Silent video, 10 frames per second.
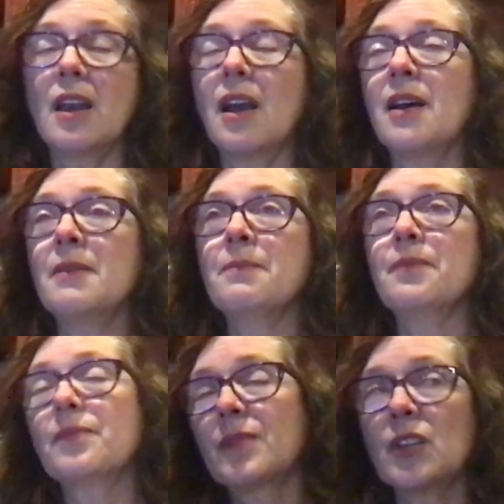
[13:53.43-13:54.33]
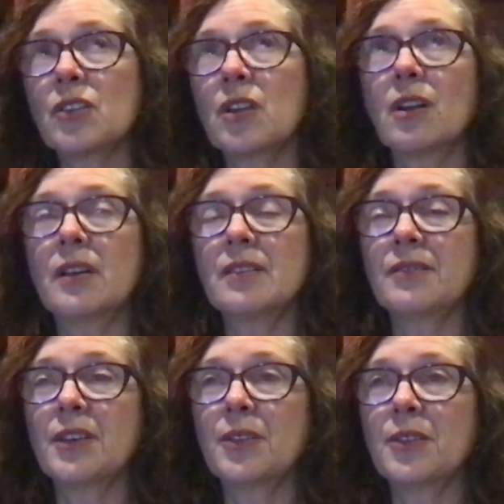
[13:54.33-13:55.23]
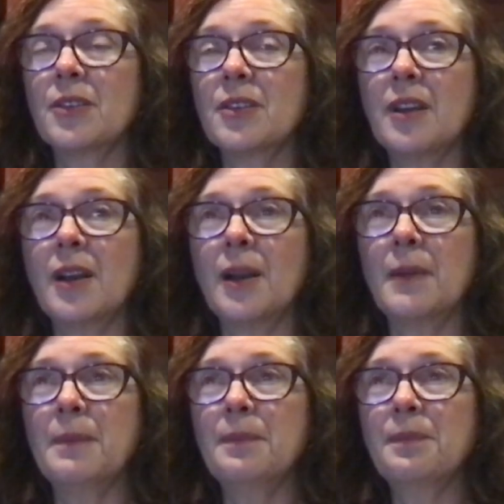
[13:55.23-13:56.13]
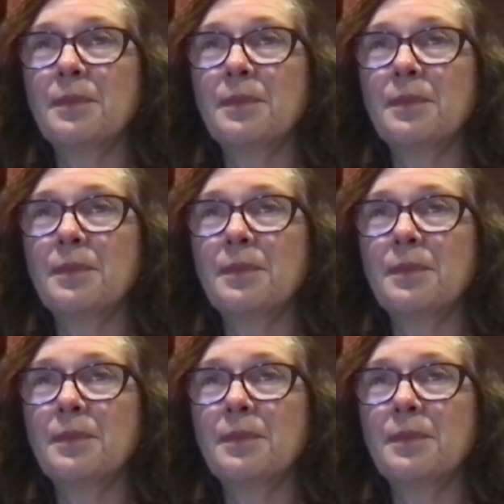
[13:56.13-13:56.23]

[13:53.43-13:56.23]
Um, there's all kinds of other um,